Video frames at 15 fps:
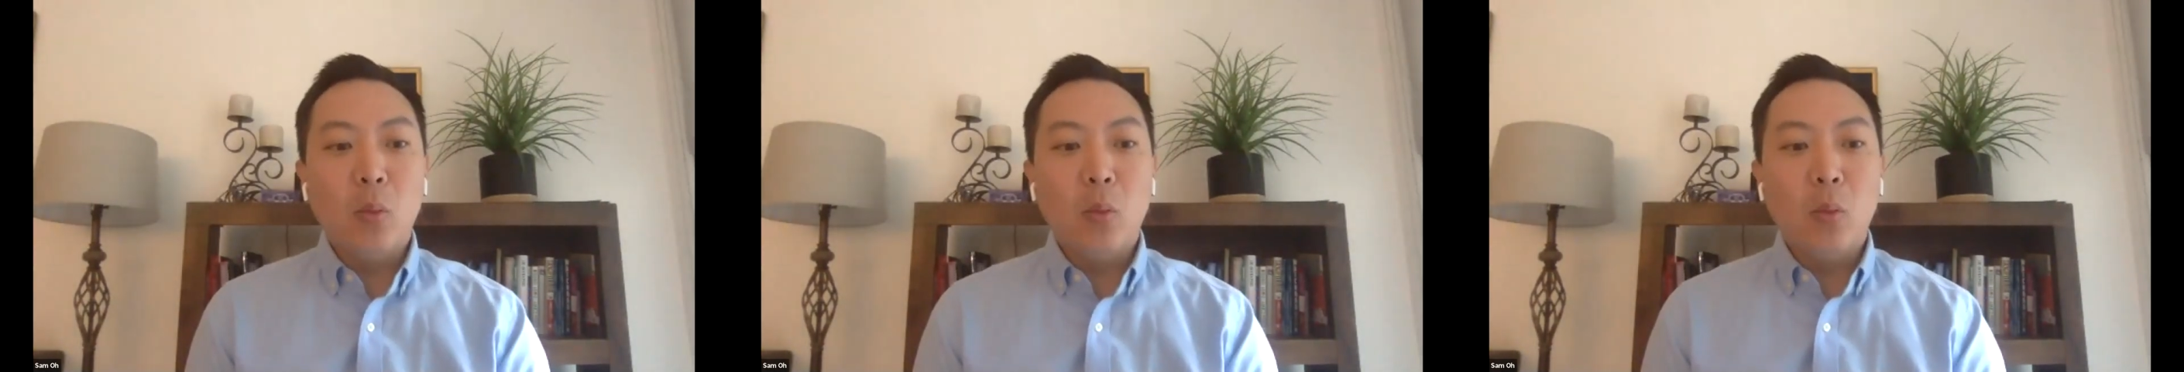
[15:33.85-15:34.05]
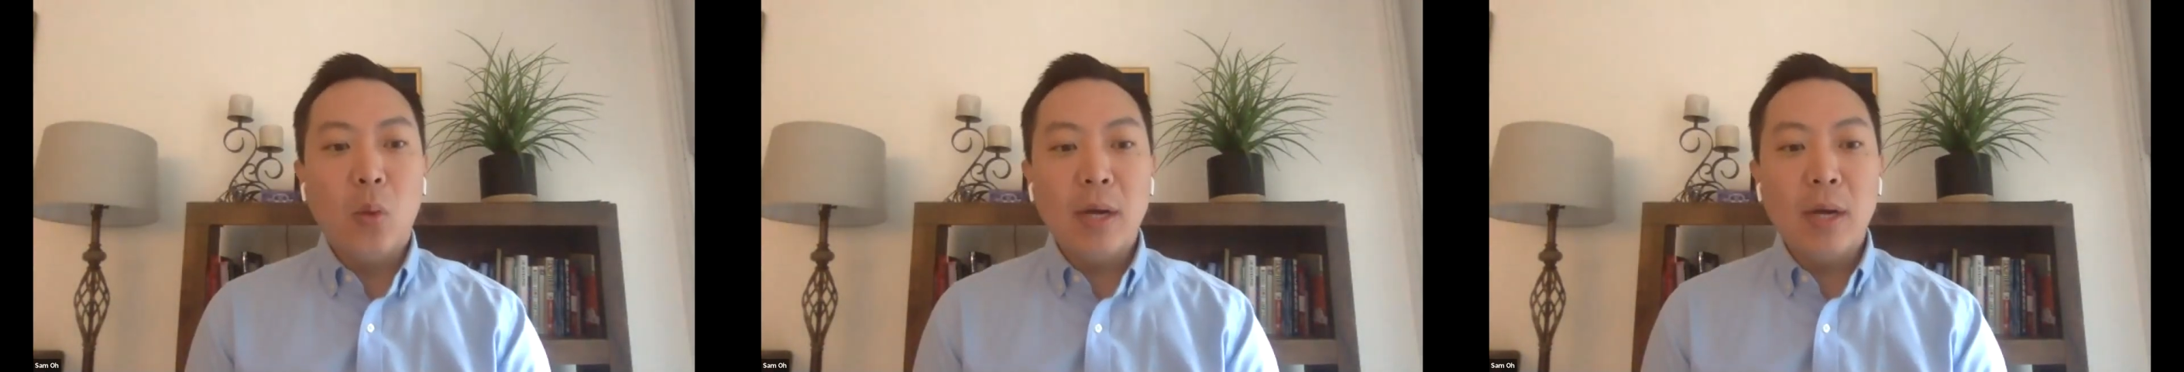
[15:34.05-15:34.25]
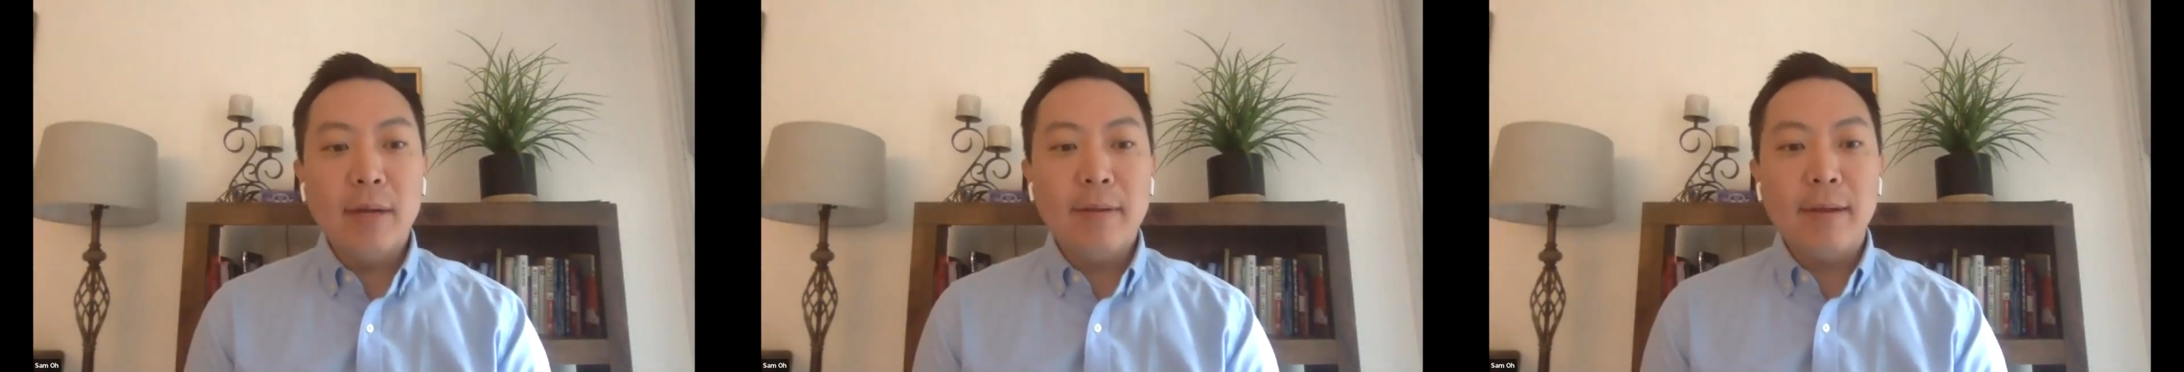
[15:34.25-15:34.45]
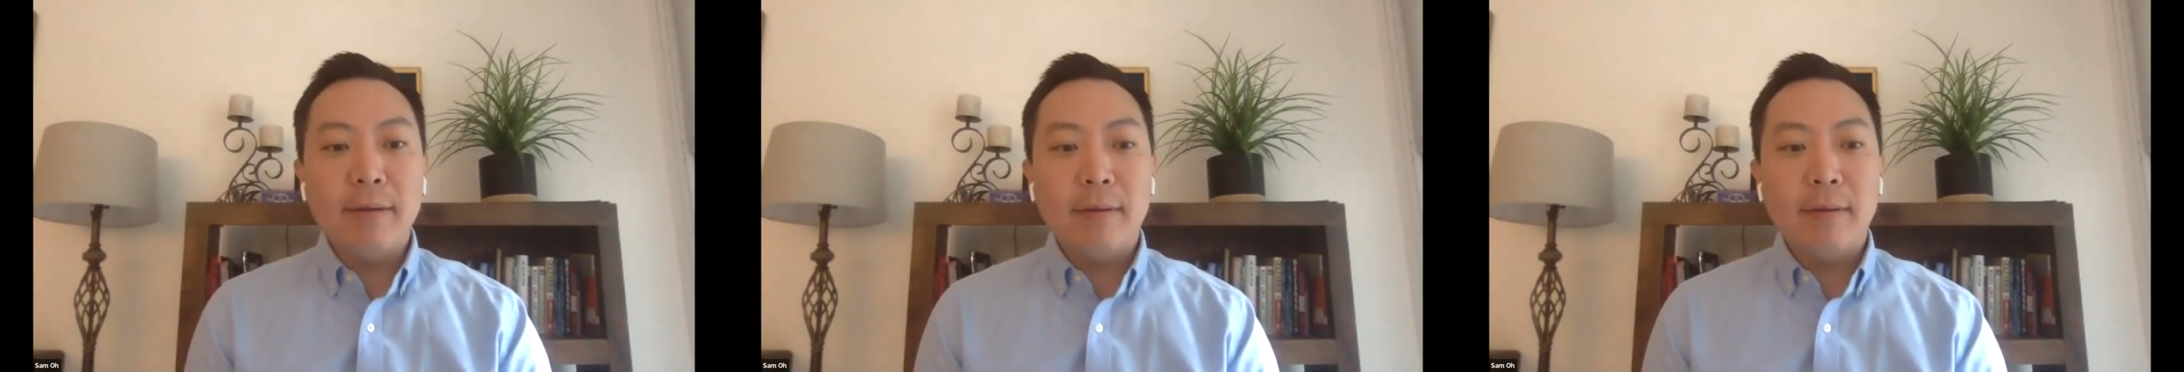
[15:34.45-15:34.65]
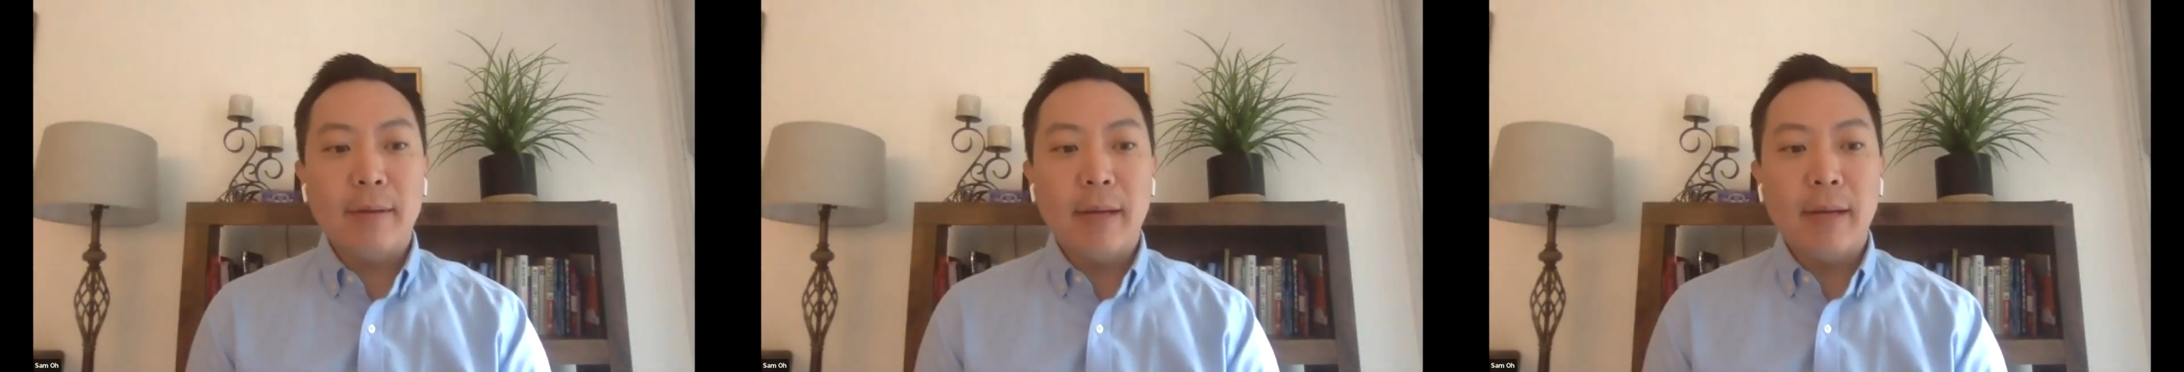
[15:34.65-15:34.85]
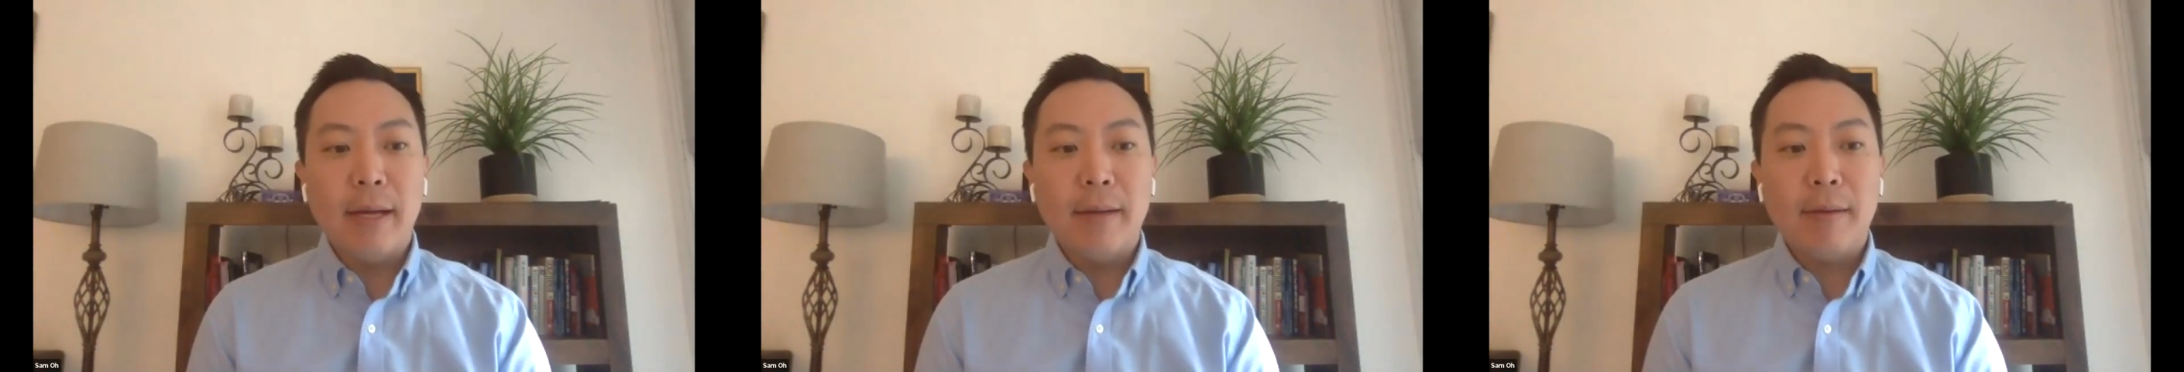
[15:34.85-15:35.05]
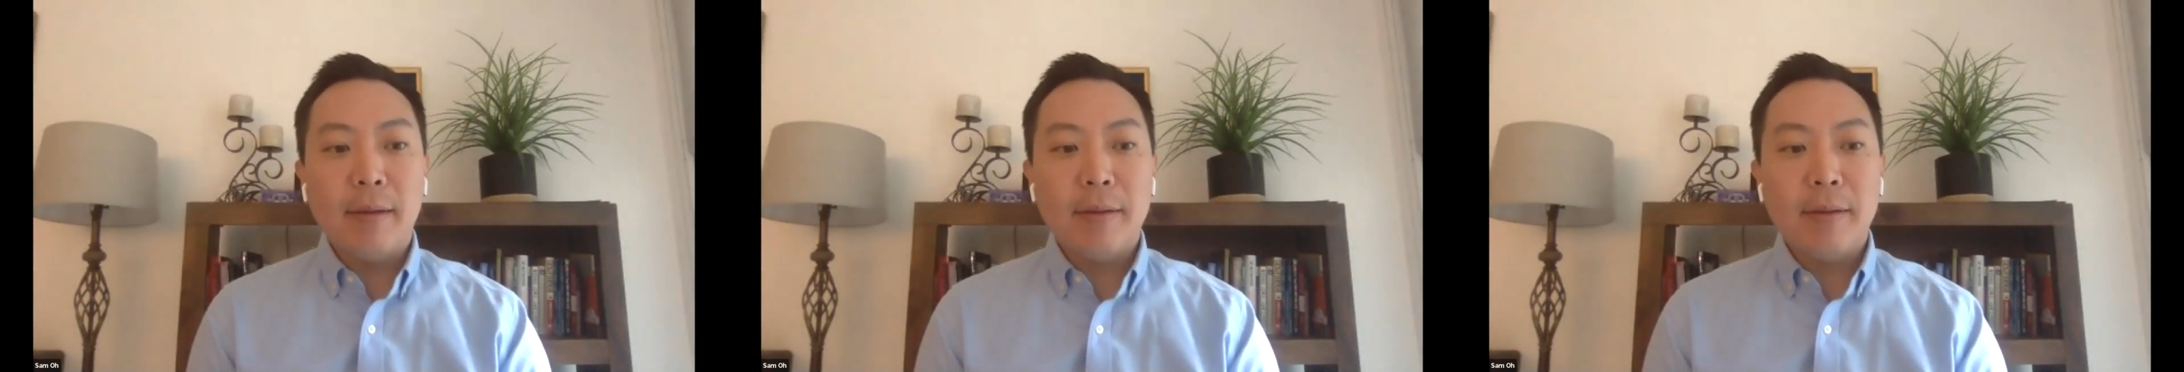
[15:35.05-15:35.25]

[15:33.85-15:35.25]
one of the